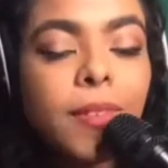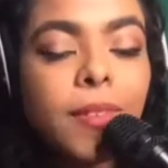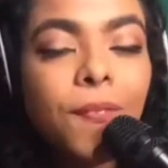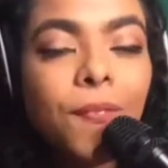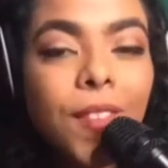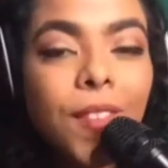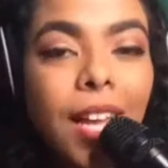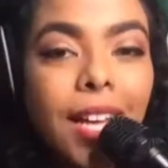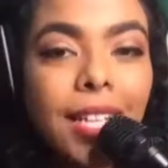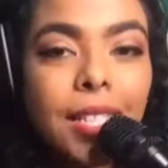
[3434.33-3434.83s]

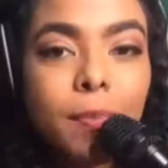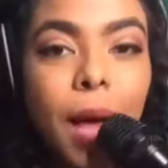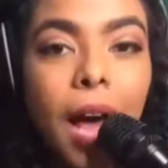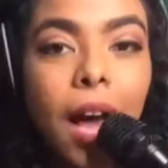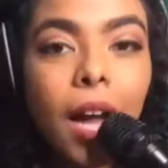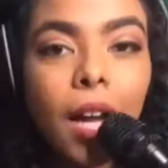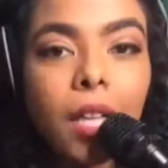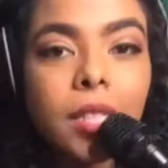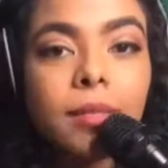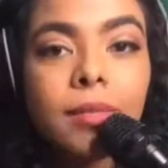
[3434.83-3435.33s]
Flex my
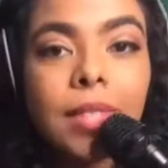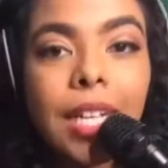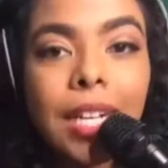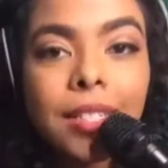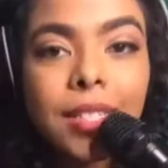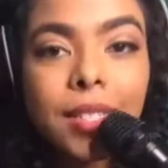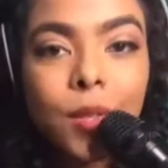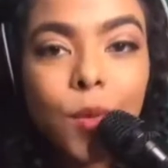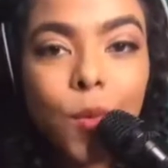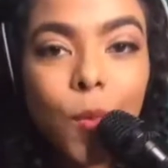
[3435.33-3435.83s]

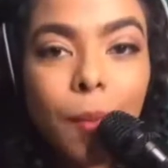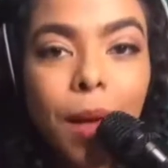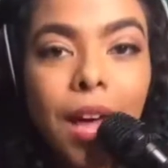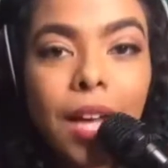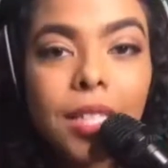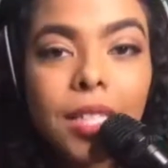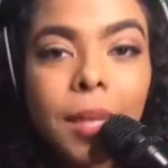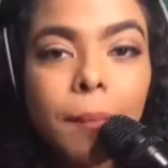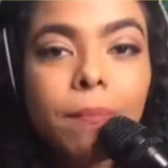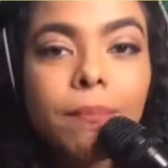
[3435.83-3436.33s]
do
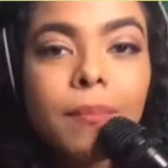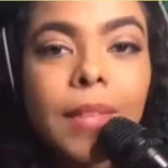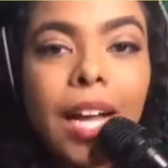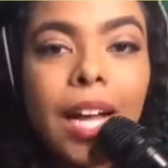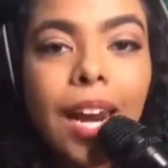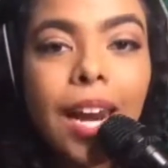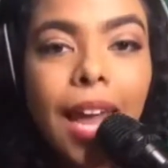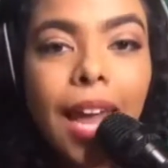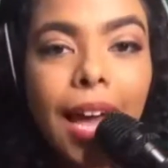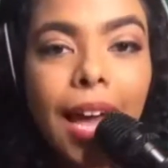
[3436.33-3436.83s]
my
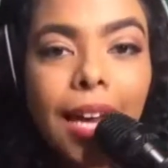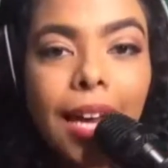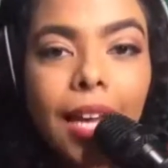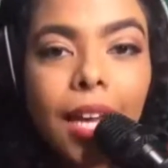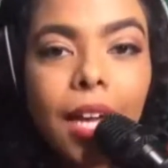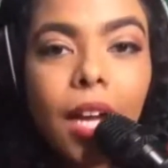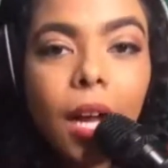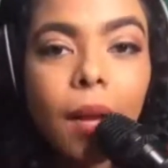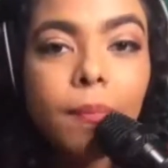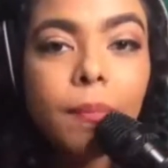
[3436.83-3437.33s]

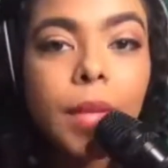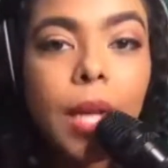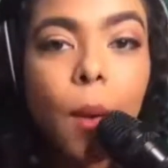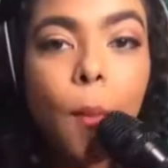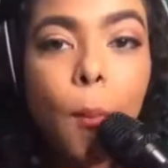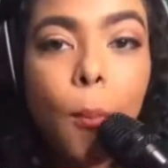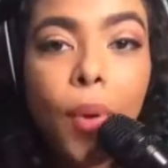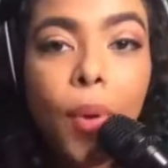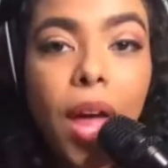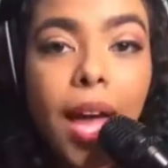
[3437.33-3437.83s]
lady
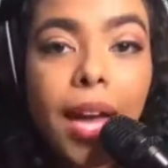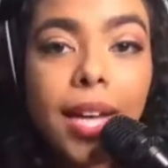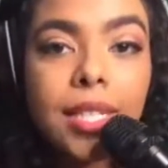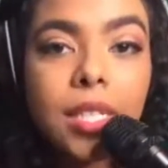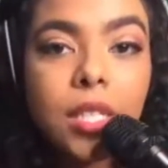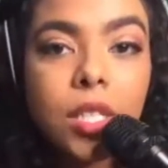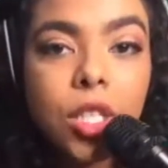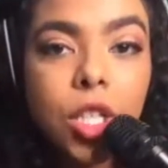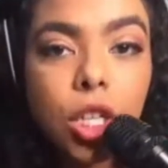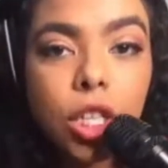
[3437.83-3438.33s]

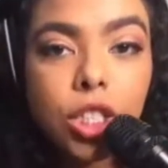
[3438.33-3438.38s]
bass.